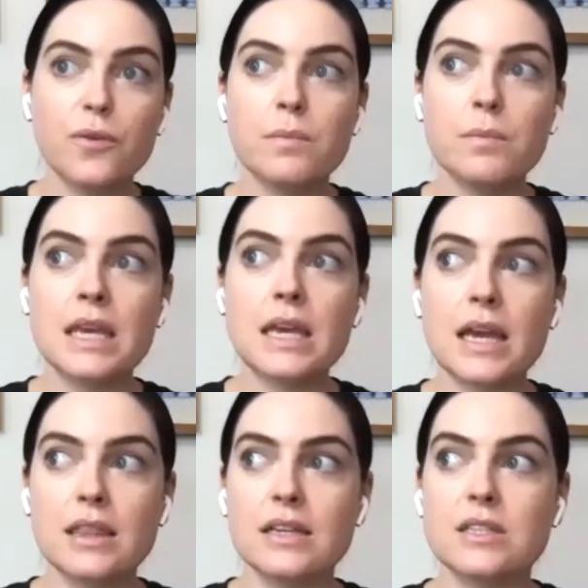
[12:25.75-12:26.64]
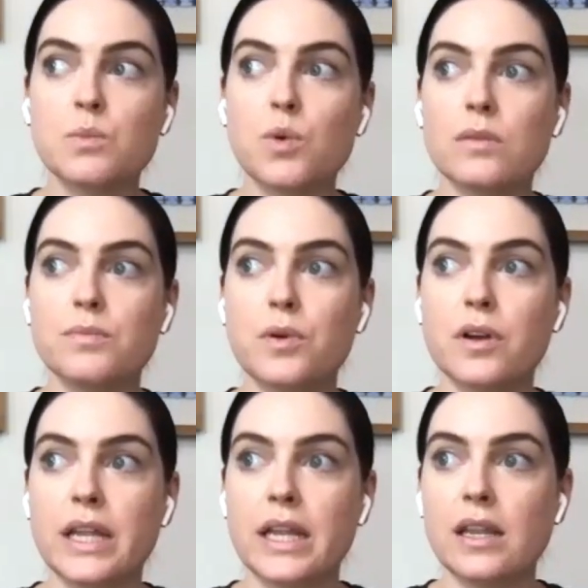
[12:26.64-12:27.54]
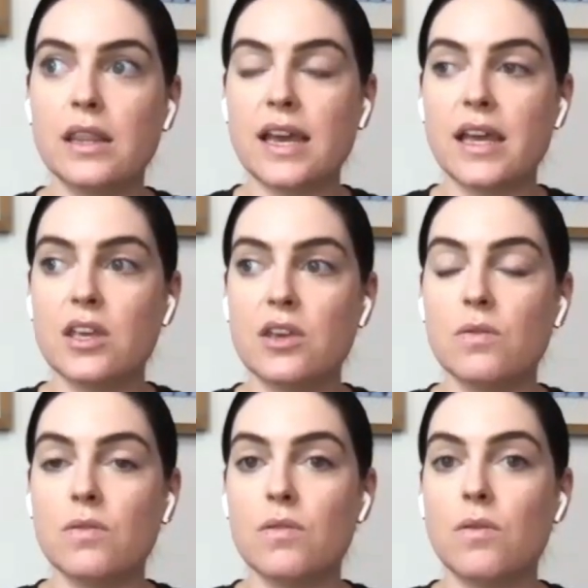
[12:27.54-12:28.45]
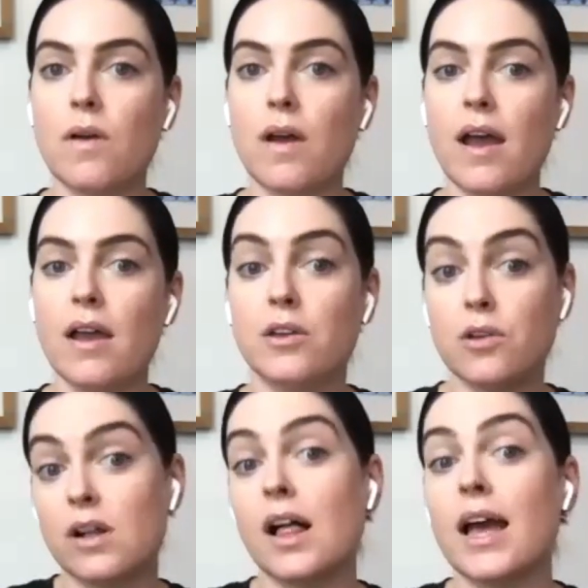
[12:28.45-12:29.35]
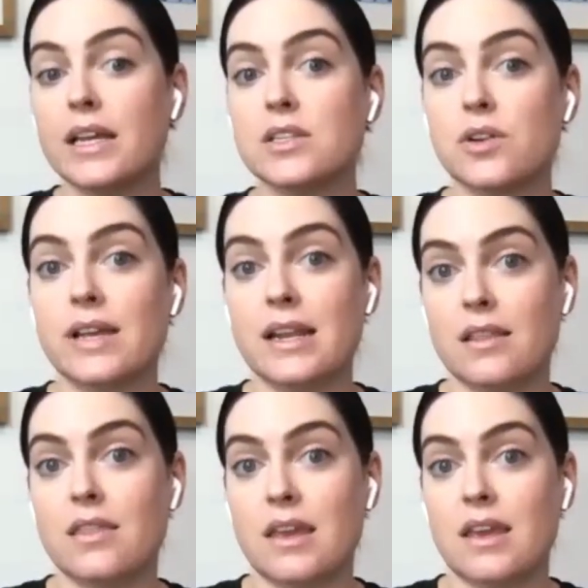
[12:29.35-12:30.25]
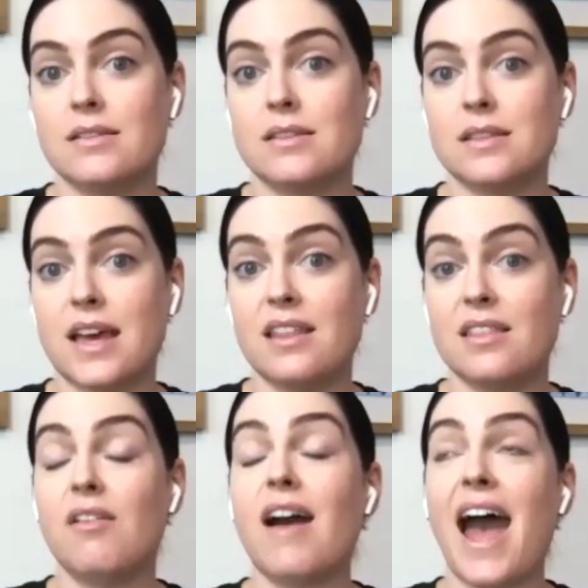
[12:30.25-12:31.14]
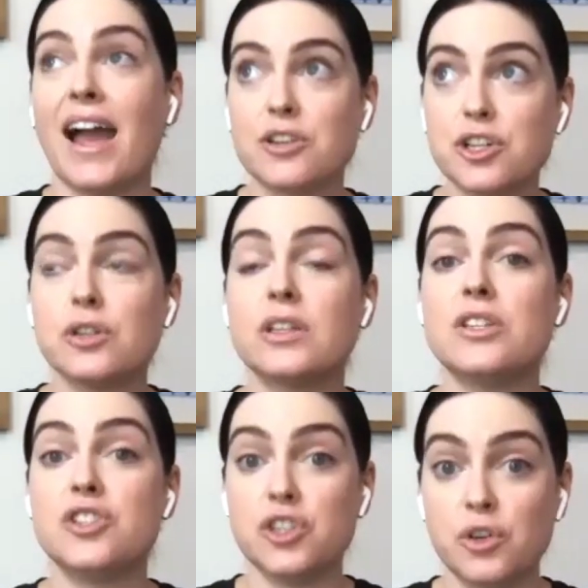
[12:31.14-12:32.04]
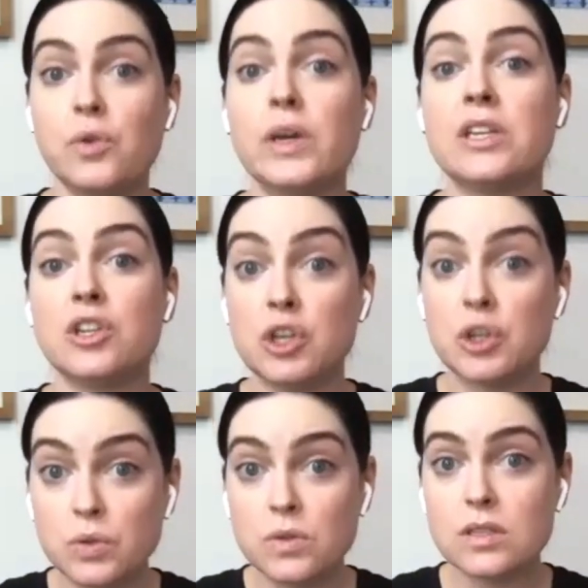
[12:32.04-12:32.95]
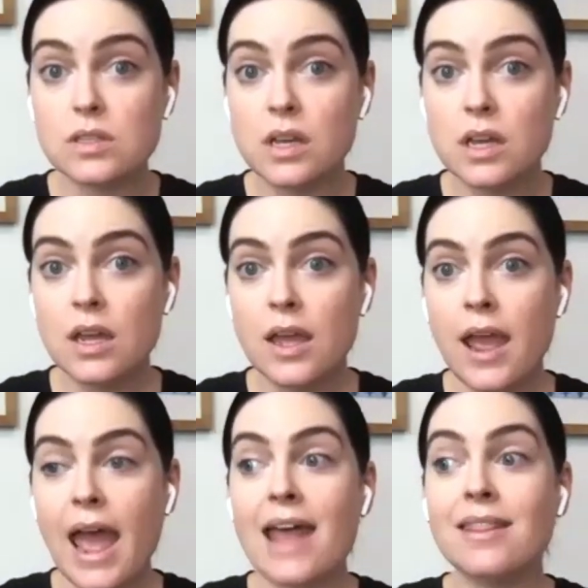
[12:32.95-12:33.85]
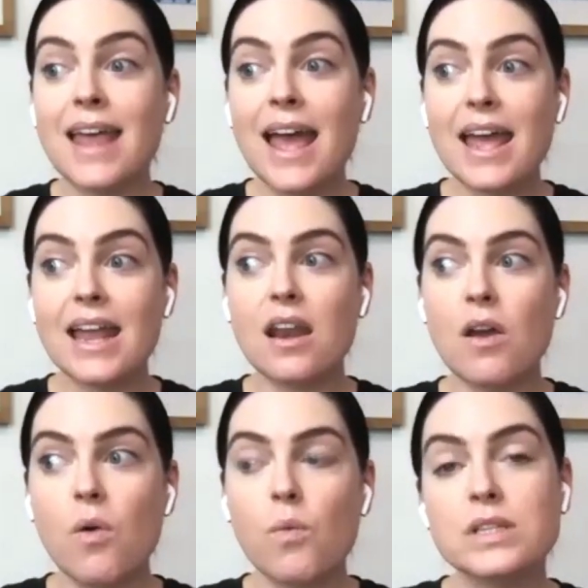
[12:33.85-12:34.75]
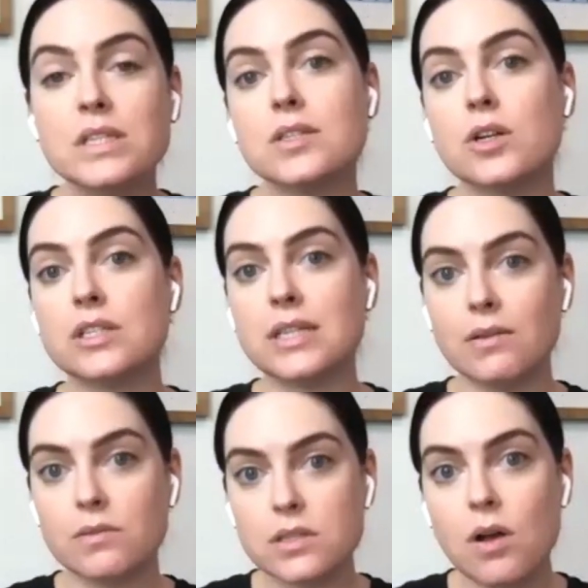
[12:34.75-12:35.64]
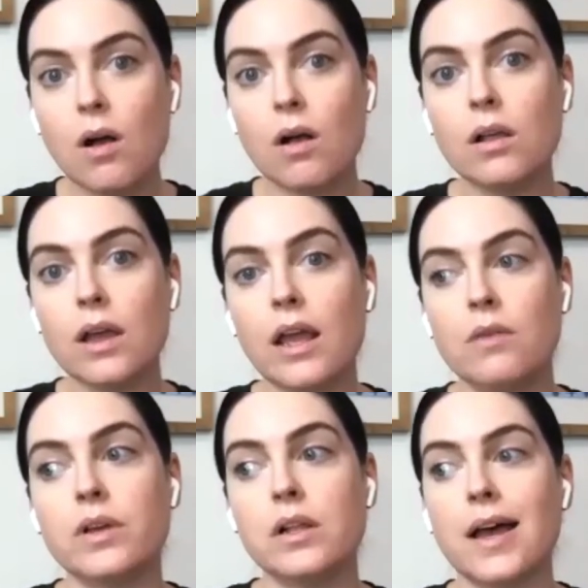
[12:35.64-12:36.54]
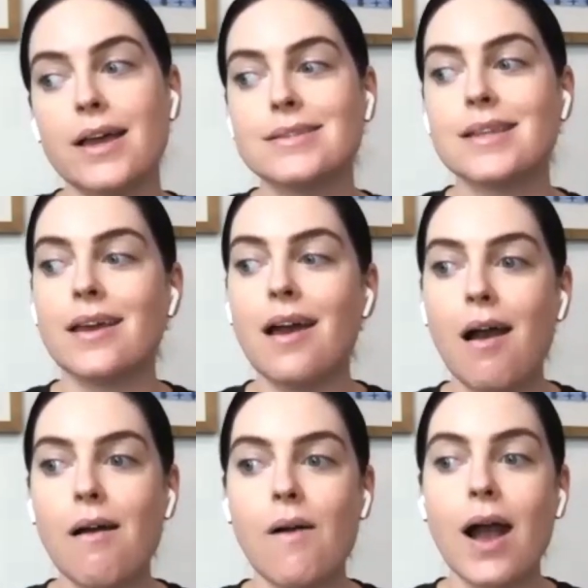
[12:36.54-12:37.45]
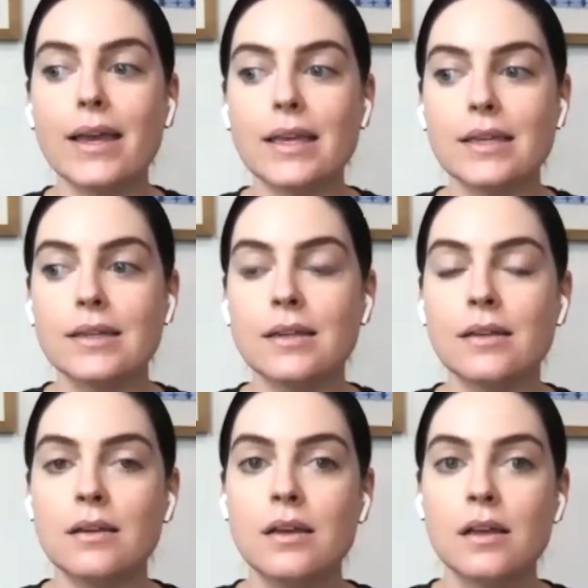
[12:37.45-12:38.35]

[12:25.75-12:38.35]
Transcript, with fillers: for me, I think it's more important that you your clients are getting things that they'll actually do and use. Right. Yeah. And then once they start seeing a result and realize, like, oh, I can